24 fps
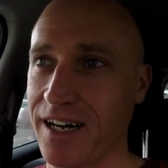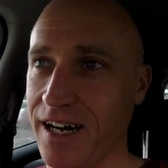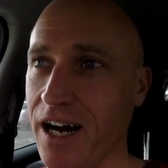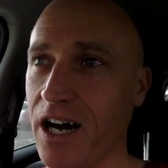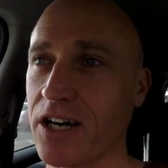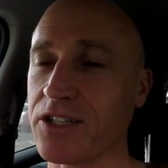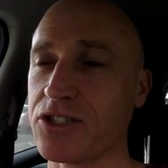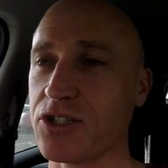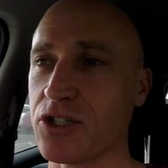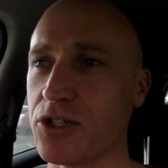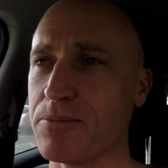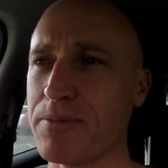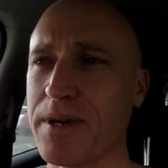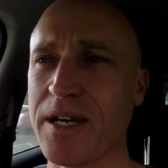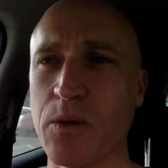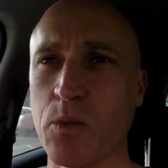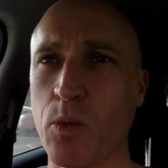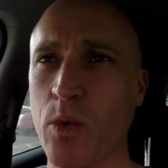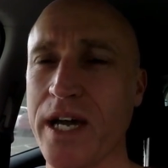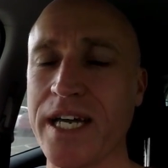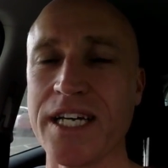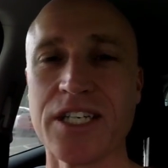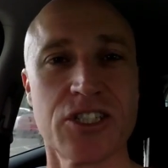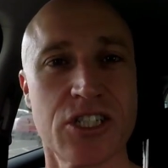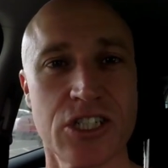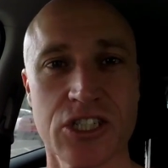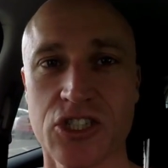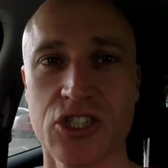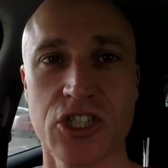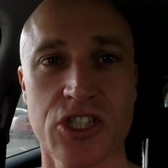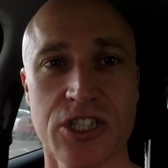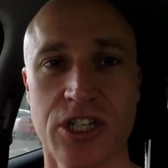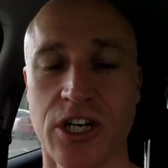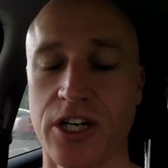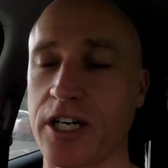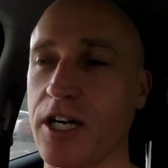I do mean week, she's
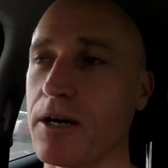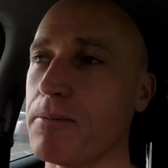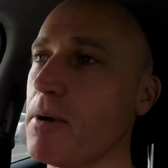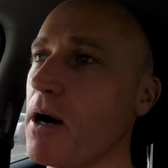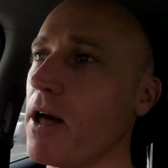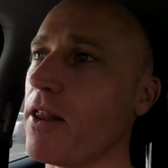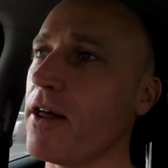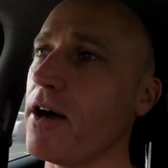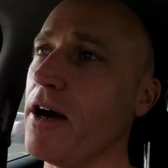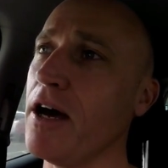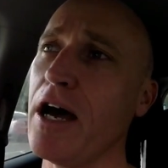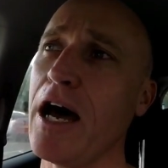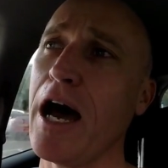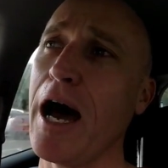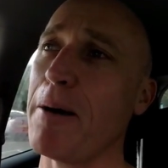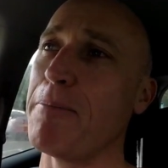just like her mother.